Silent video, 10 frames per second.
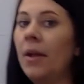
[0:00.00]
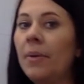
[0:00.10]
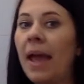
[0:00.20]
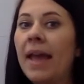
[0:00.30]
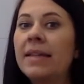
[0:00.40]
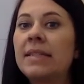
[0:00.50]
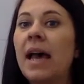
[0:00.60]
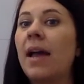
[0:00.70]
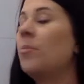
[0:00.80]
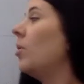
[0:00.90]
Okay, and
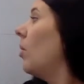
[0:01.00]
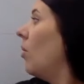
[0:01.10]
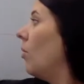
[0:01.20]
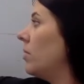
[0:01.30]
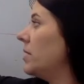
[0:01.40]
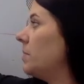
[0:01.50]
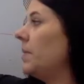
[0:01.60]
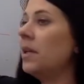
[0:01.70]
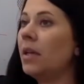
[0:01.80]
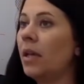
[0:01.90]
time will always
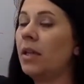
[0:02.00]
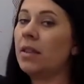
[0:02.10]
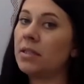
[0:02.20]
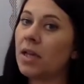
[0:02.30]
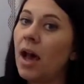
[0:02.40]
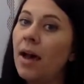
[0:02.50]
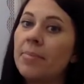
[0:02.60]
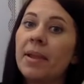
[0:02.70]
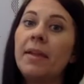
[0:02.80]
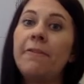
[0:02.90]
be in the top
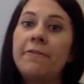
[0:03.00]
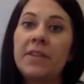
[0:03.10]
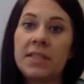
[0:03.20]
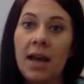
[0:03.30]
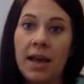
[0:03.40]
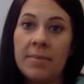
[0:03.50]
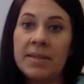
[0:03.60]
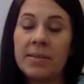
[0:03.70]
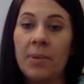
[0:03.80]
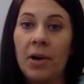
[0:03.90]
if time
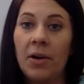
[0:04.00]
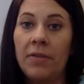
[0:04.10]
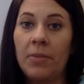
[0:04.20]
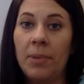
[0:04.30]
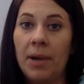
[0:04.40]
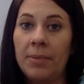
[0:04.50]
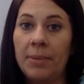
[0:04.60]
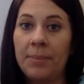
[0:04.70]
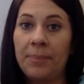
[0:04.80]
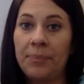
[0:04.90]
is a part of the problem.
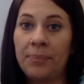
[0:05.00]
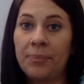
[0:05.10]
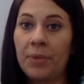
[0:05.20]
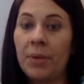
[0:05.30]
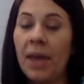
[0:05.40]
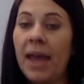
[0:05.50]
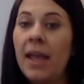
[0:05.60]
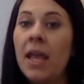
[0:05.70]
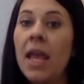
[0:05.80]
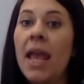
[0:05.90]

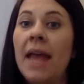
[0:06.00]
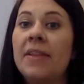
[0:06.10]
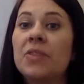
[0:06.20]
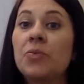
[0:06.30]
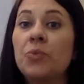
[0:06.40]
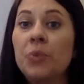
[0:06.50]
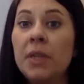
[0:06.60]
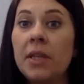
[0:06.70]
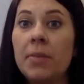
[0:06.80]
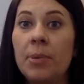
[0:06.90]
Okay, and that's
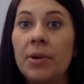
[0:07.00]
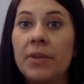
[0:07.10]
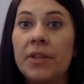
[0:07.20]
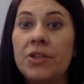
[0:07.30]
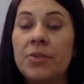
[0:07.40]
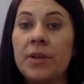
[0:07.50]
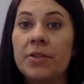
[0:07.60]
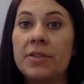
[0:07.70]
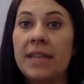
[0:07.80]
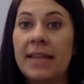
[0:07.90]
really important that you
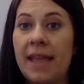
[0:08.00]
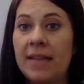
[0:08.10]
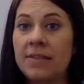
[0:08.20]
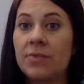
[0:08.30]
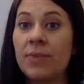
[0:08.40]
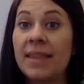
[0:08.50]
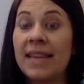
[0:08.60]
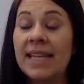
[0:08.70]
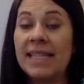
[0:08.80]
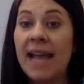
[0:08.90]
understand that. So write
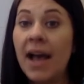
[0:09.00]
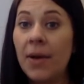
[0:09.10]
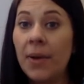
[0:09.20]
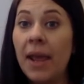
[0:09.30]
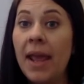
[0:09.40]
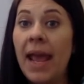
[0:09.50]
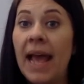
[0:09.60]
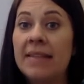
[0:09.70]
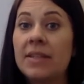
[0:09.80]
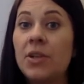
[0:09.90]
that down
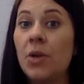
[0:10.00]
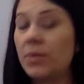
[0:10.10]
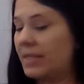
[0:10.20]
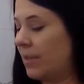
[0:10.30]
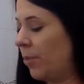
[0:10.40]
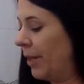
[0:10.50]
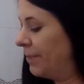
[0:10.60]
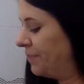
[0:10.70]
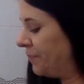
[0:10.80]
as a note somewhere.